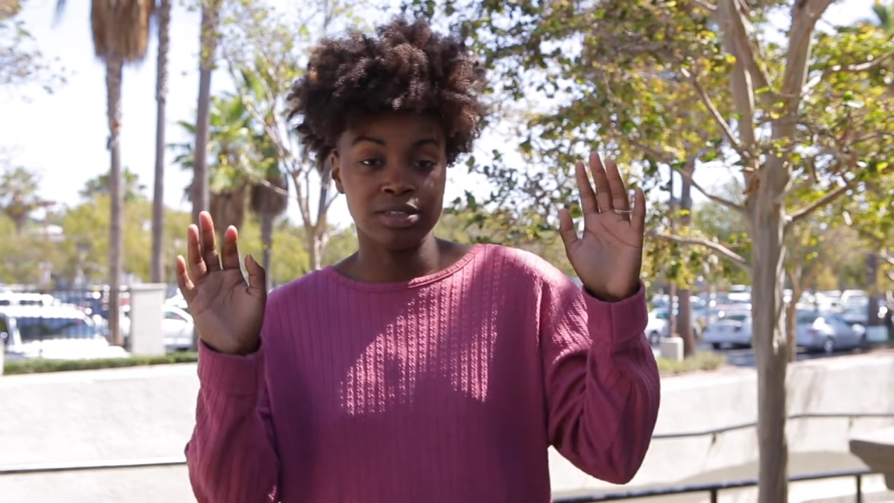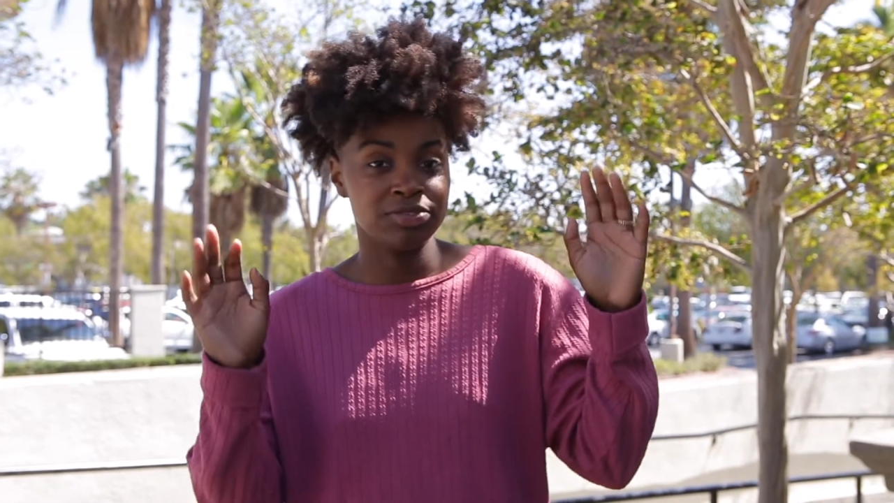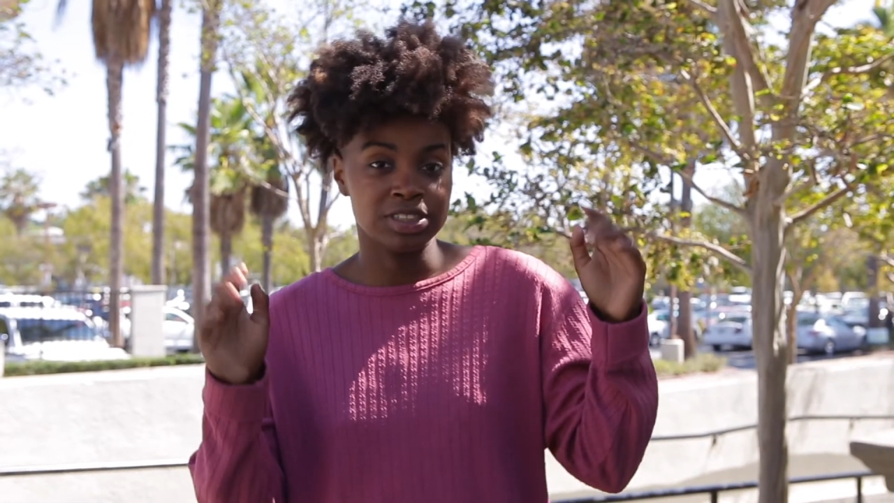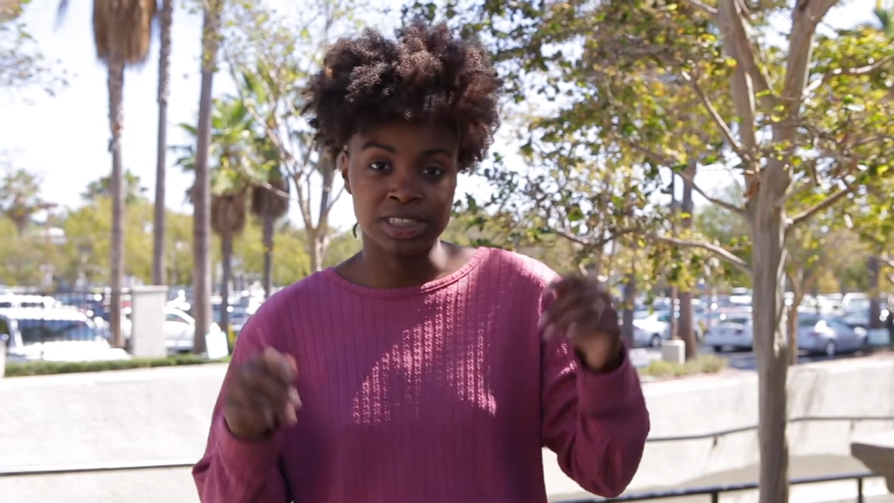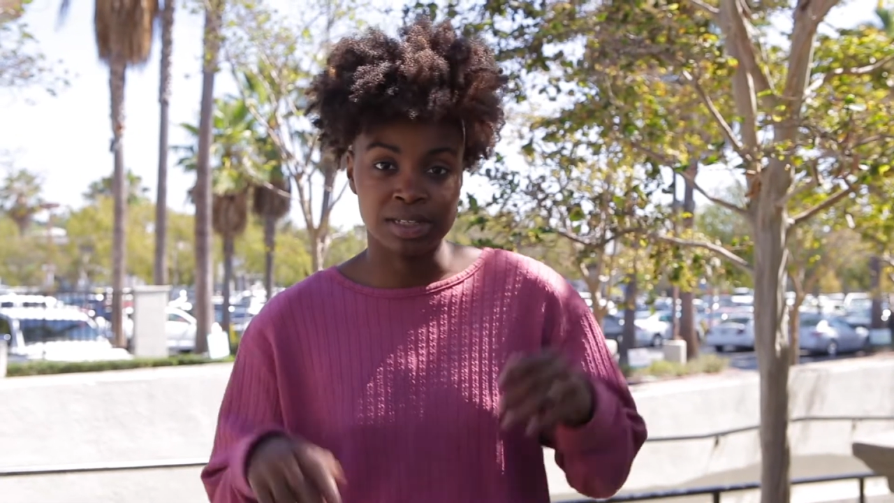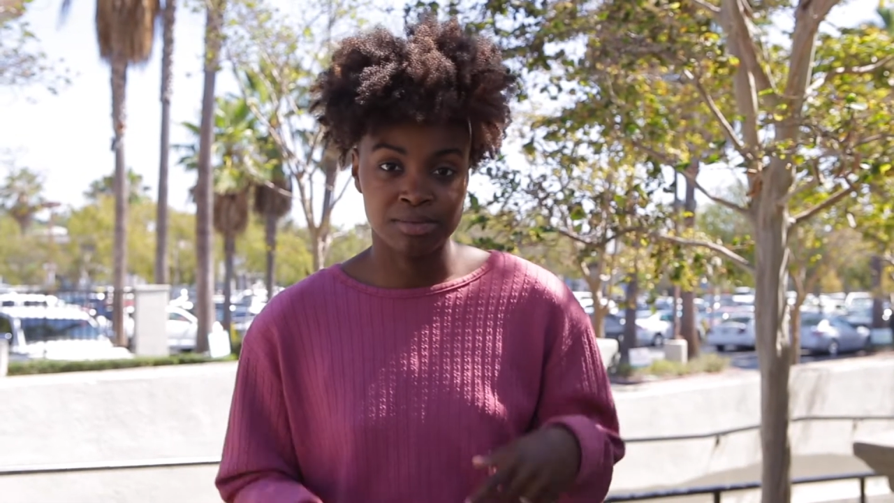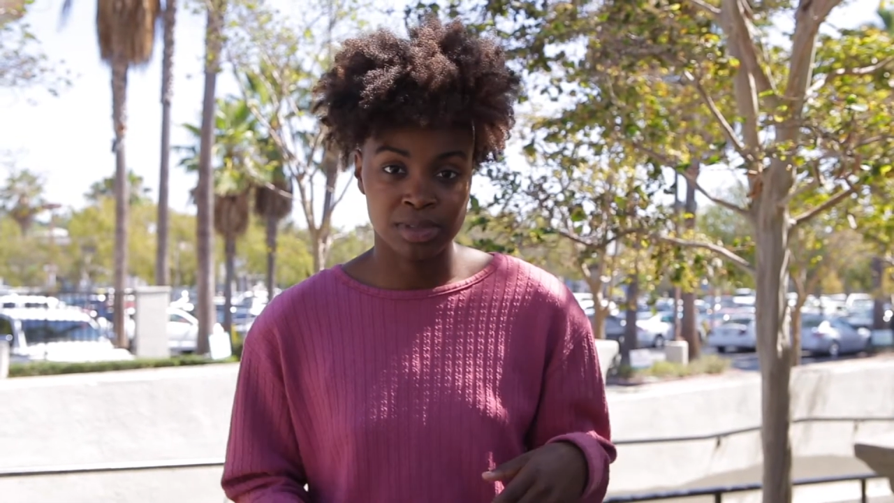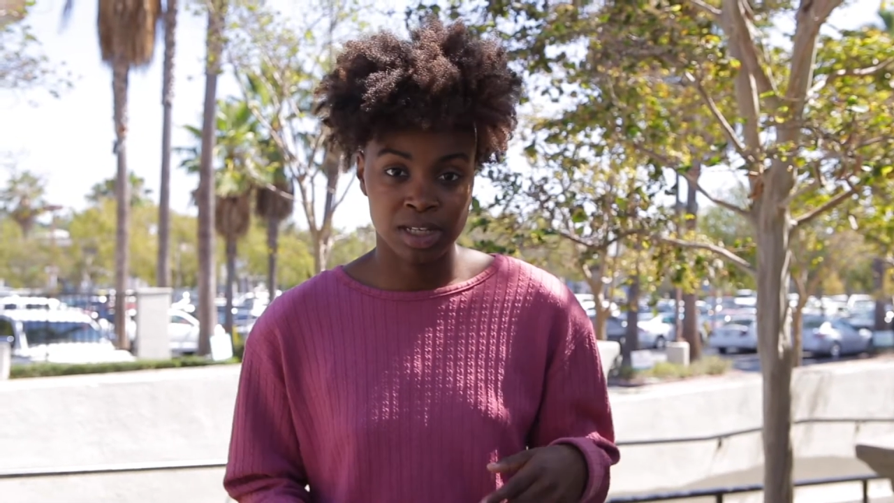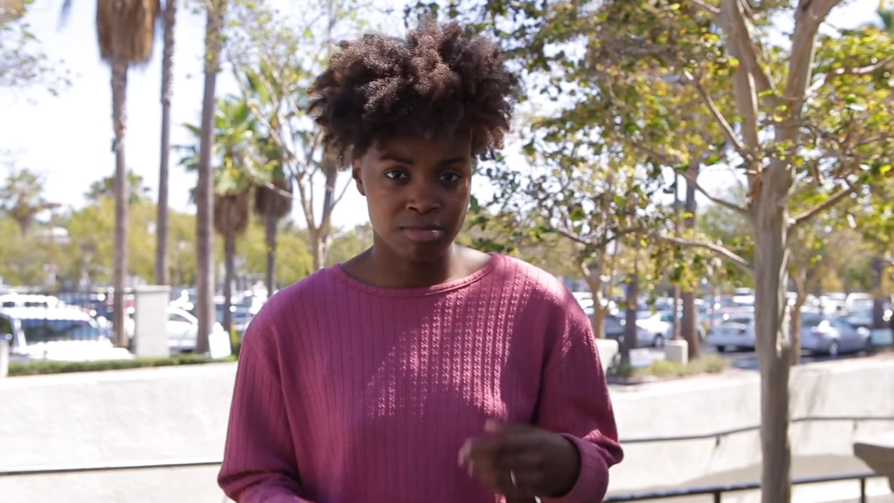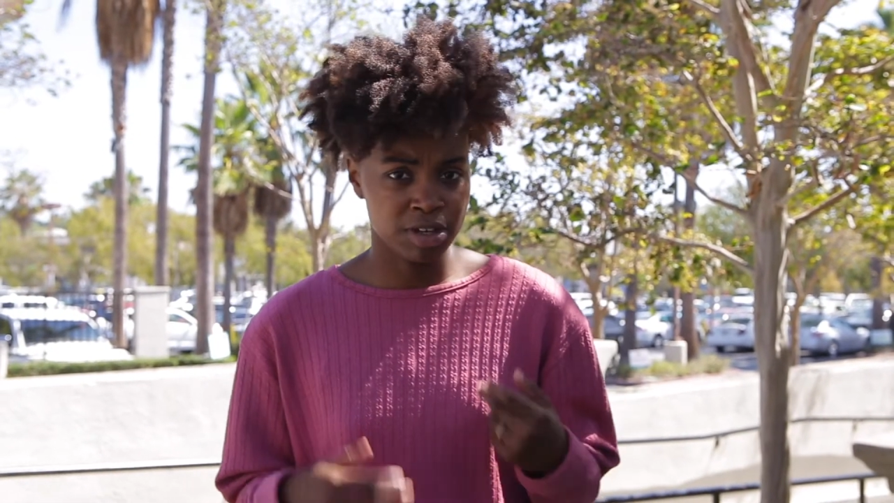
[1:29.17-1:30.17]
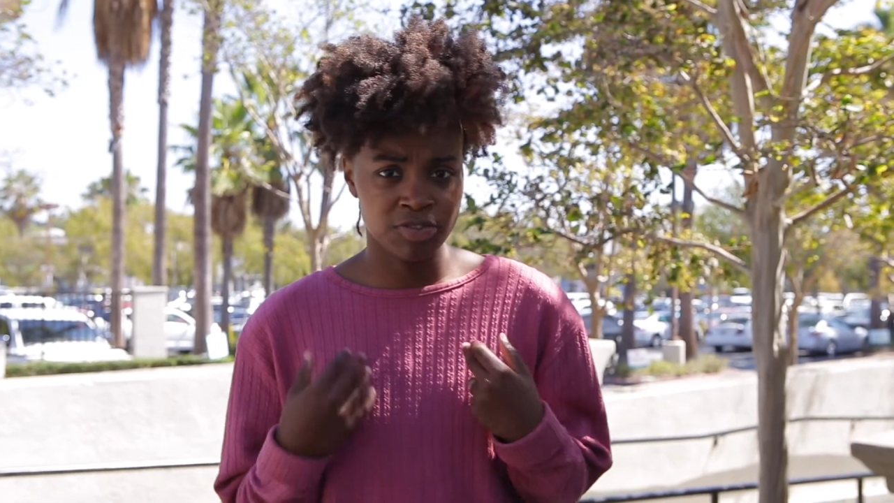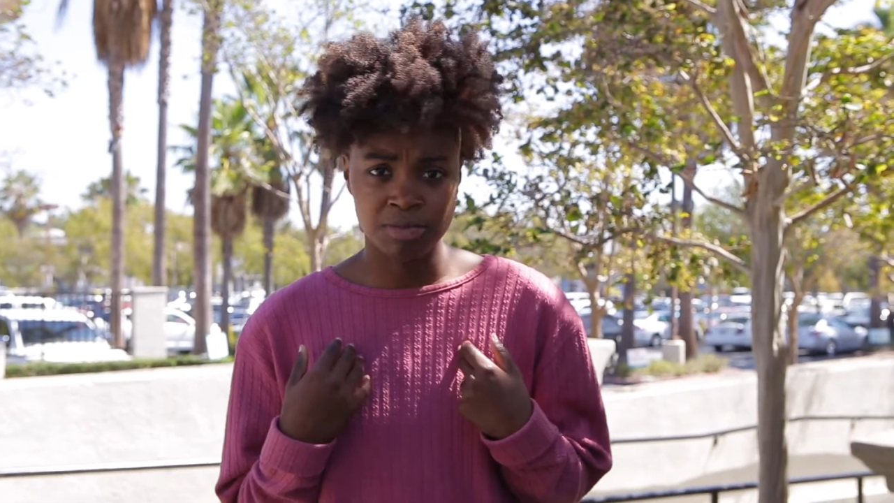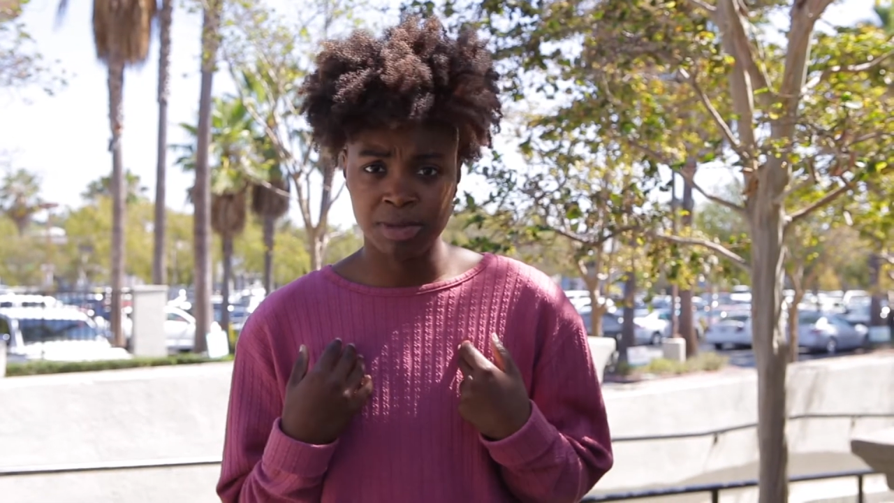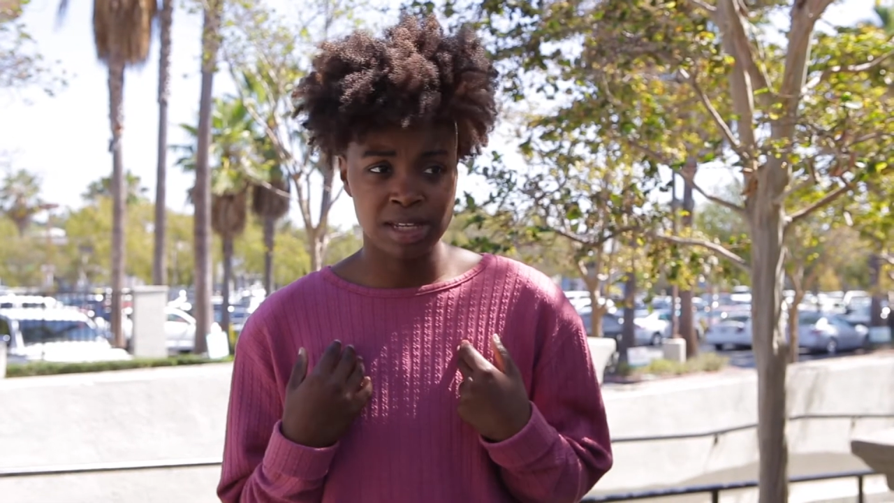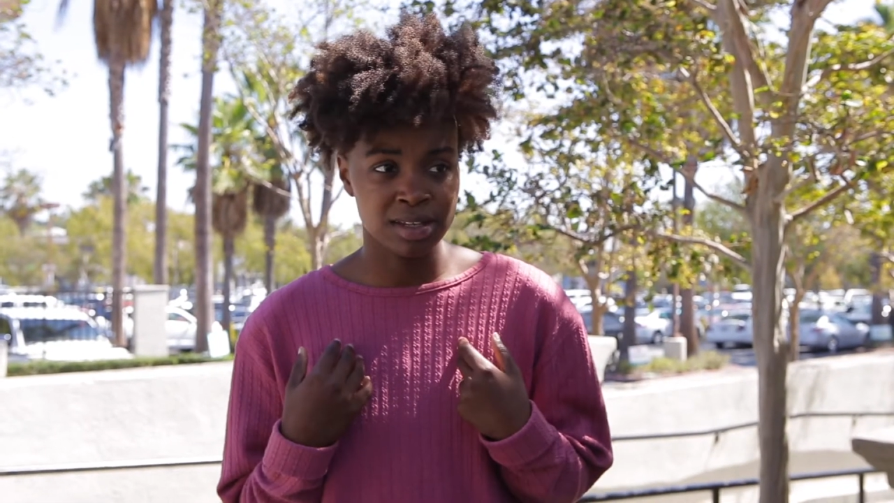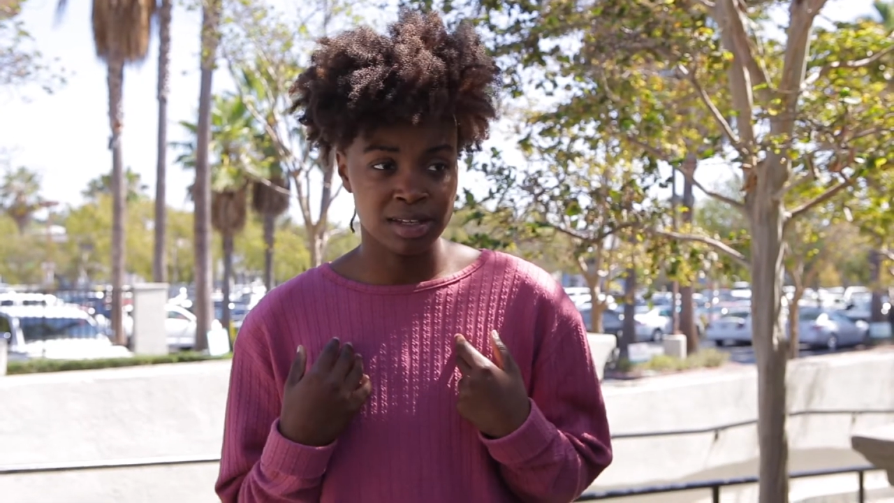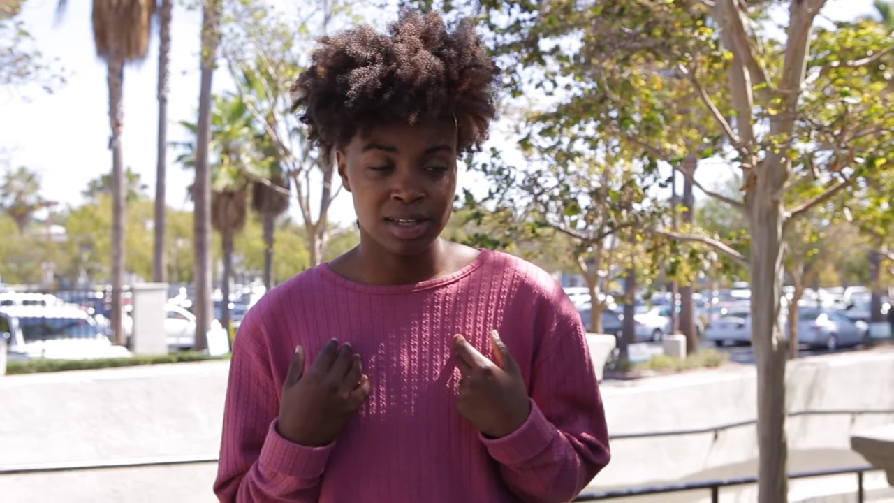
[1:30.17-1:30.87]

for some, but for me,